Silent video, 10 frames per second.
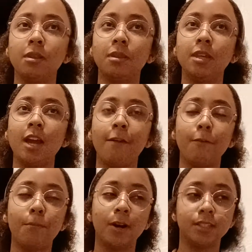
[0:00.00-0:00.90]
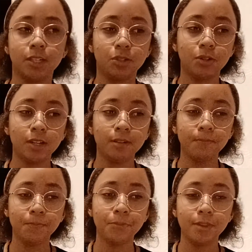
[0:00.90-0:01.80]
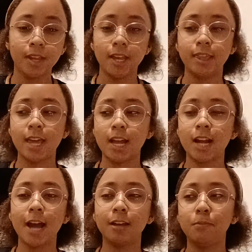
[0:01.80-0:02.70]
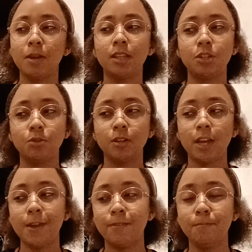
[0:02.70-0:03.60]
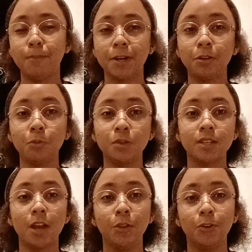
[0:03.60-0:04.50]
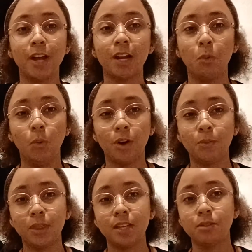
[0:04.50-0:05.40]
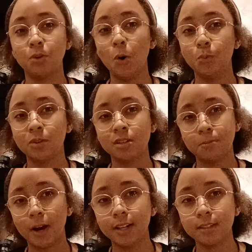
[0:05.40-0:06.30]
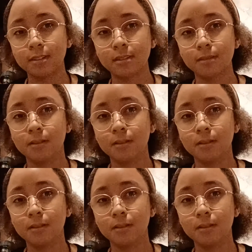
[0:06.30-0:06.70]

the Ava Prosty string, then I could make the string even better once I learn how to work with its own response.